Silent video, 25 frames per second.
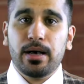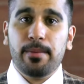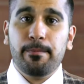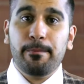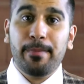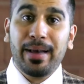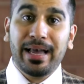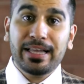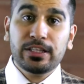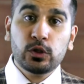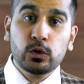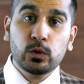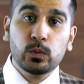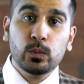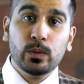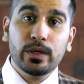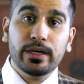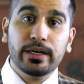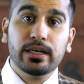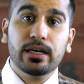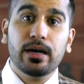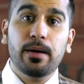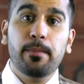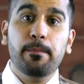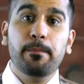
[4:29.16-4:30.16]
but a manual
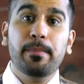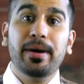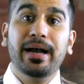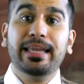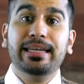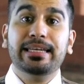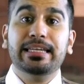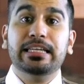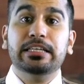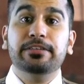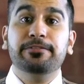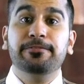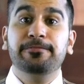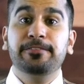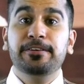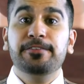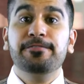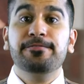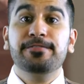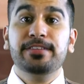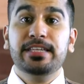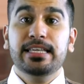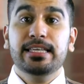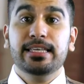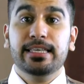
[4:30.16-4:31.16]
worker might need
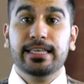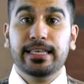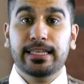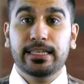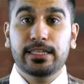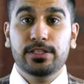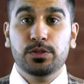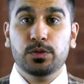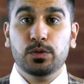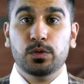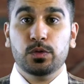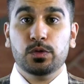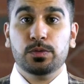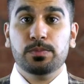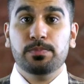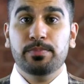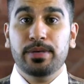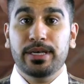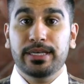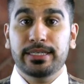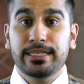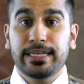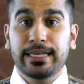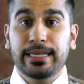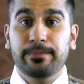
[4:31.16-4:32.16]
15 kilojoules
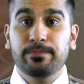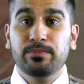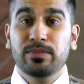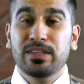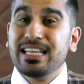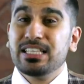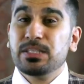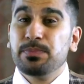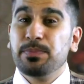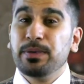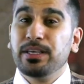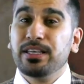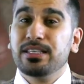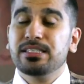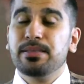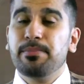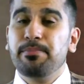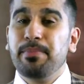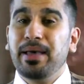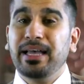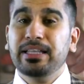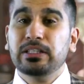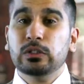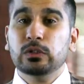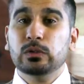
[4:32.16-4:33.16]
per day. That's because a
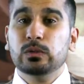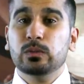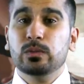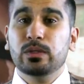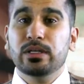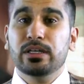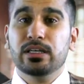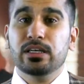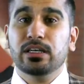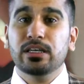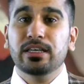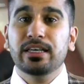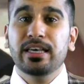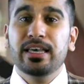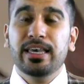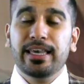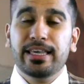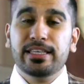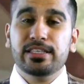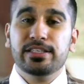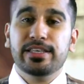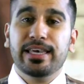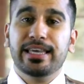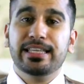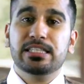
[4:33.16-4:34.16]
manual worker
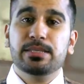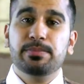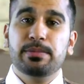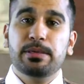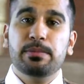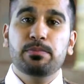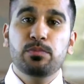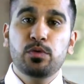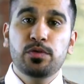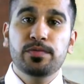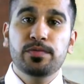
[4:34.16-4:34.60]
is going to be